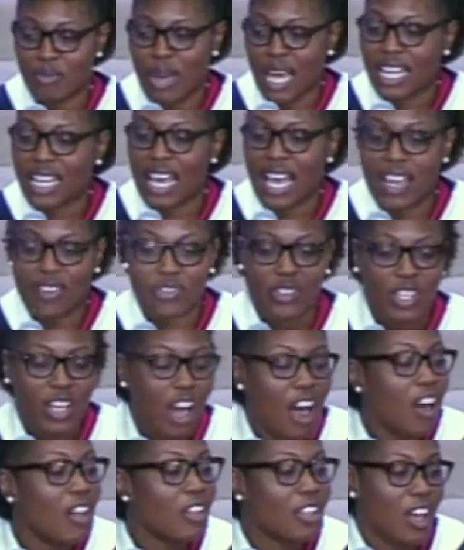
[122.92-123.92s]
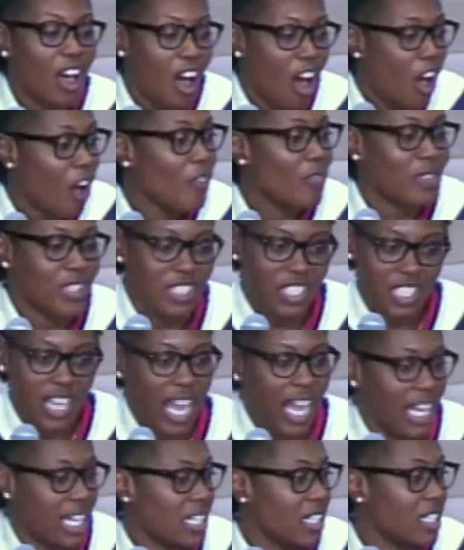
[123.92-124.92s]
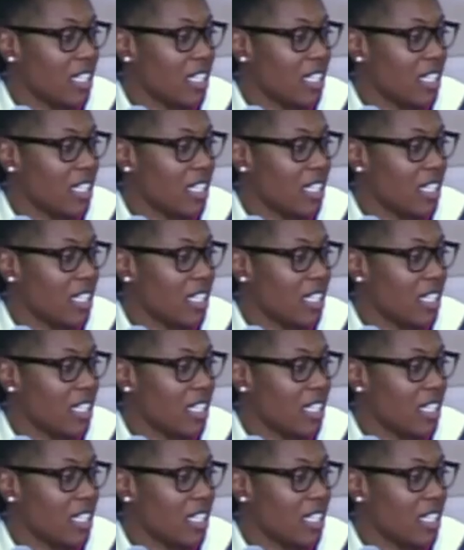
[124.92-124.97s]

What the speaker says: my life. Y'all are off the chain.